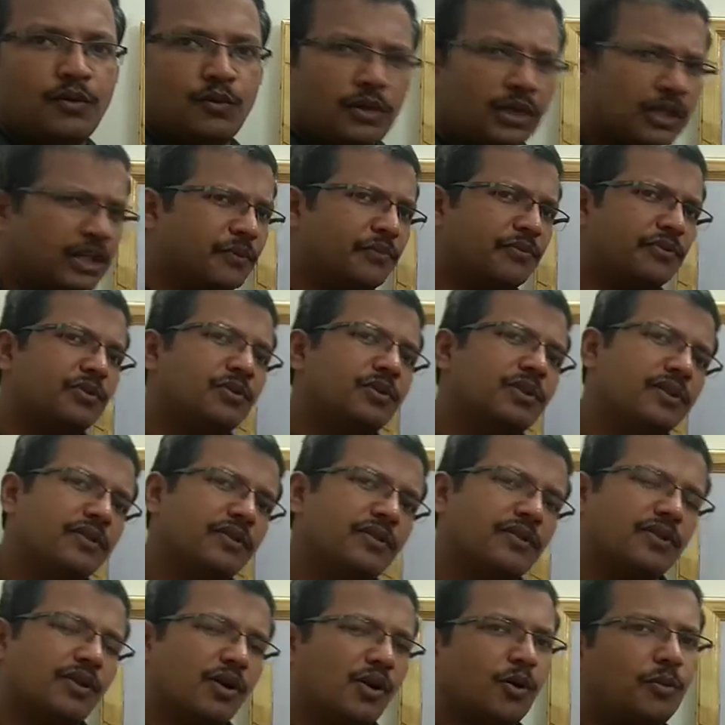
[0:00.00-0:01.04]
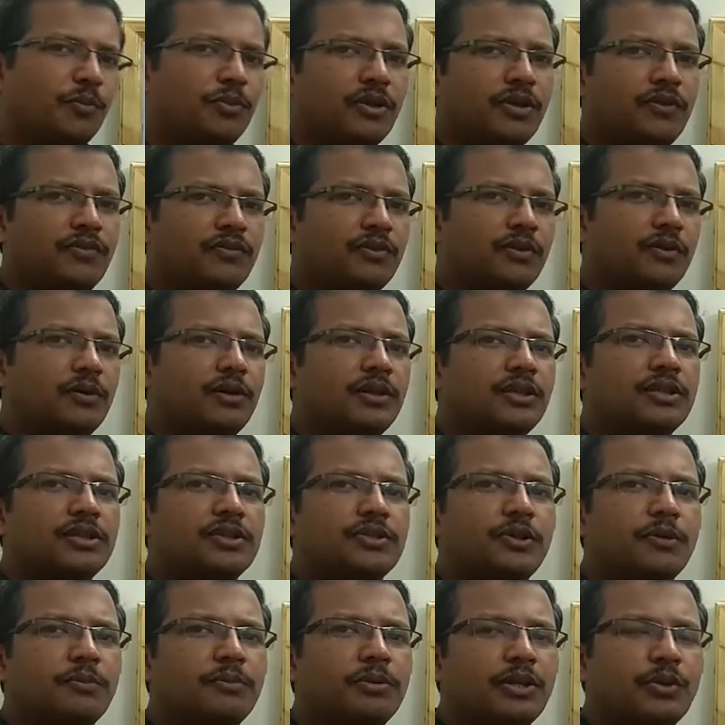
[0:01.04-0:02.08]
Welcome students, hope you are following the
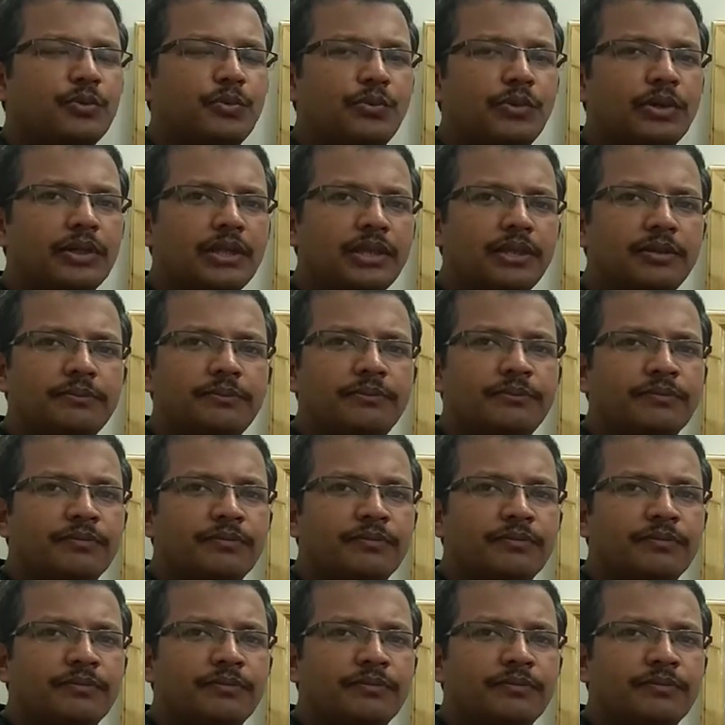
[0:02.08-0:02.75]
topic well